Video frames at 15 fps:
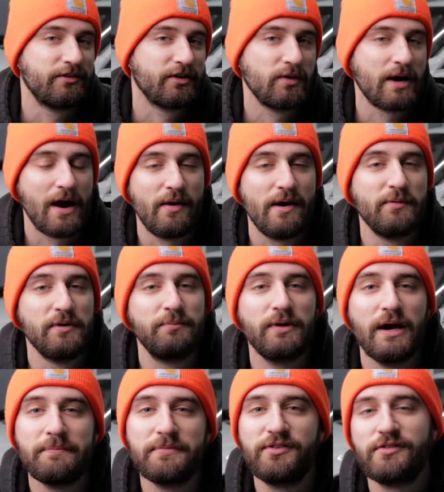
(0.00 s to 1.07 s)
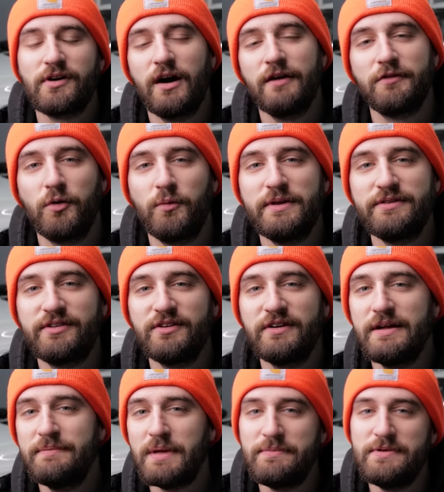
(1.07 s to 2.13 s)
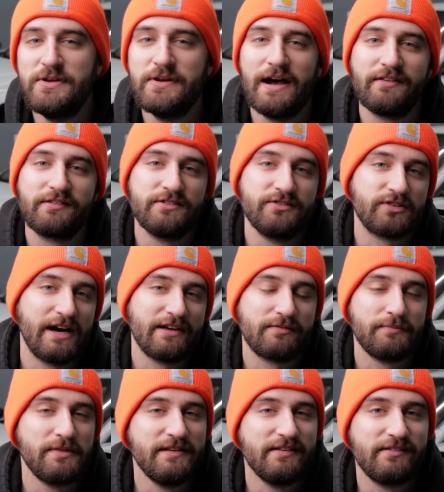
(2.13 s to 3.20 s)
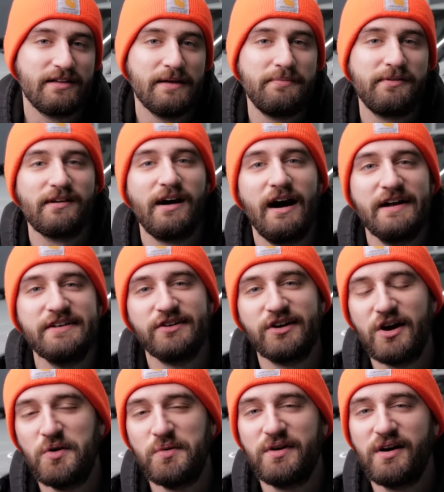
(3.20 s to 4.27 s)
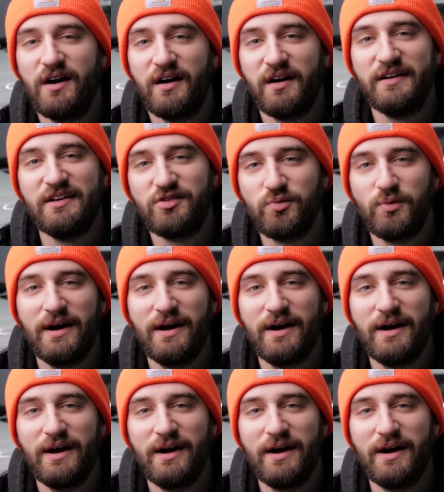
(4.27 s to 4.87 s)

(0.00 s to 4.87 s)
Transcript: you through how I would prep this car for winter, and maybe you guys can try some of these tips on your own car as